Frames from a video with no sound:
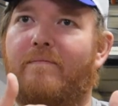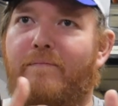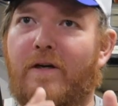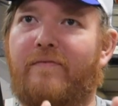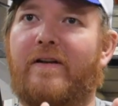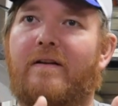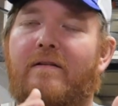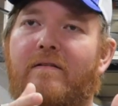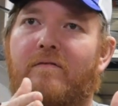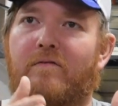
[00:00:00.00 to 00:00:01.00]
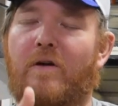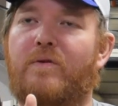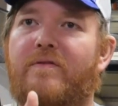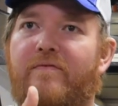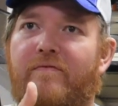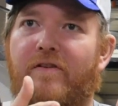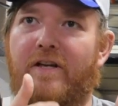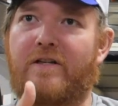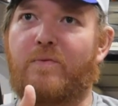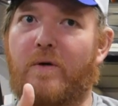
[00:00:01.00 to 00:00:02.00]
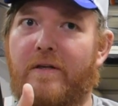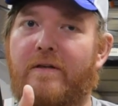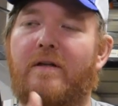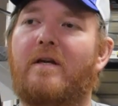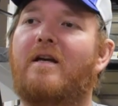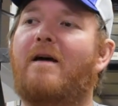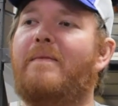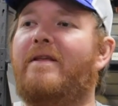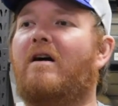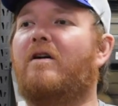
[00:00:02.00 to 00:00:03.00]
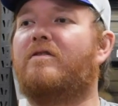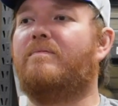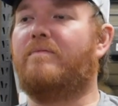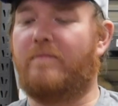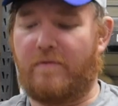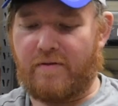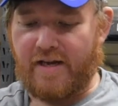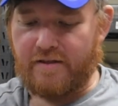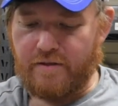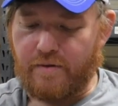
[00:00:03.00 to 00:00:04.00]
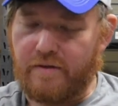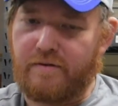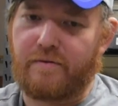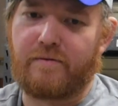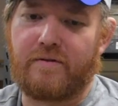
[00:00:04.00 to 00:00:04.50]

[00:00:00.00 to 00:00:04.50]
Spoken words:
perfect roast for each one. I mean, there are some things you can do,